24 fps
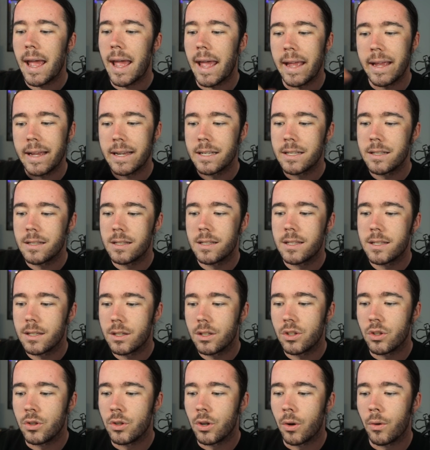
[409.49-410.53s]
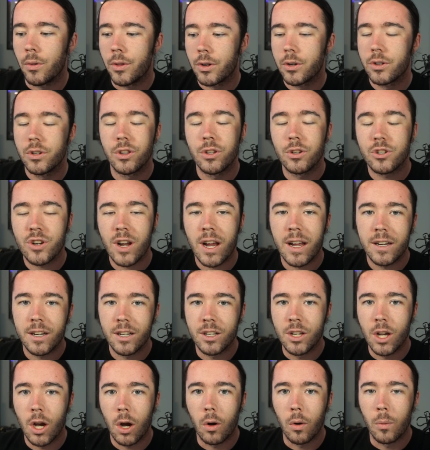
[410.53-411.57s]
And, you know, they're trying to
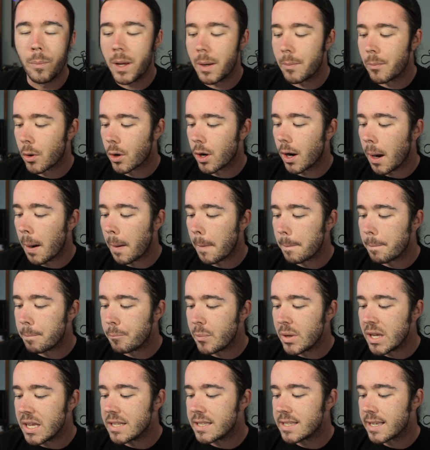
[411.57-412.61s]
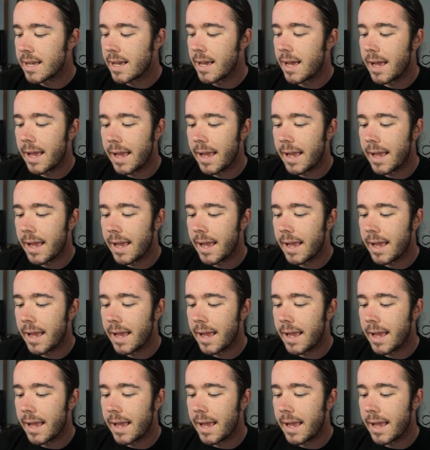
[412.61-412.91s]
go a bit more upbeat